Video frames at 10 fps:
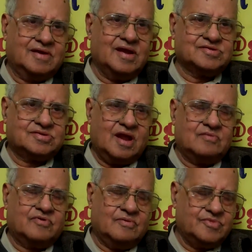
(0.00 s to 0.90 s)
Yes,
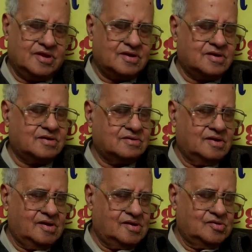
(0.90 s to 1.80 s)
and from there
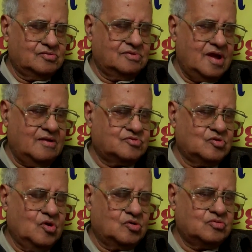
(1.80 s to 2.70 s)
we have to
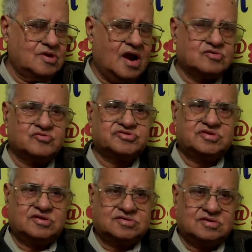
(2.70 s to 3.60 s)
go to Nato
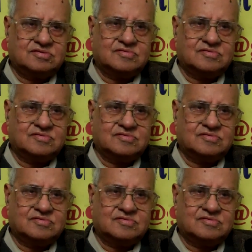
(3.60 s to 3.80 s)
station,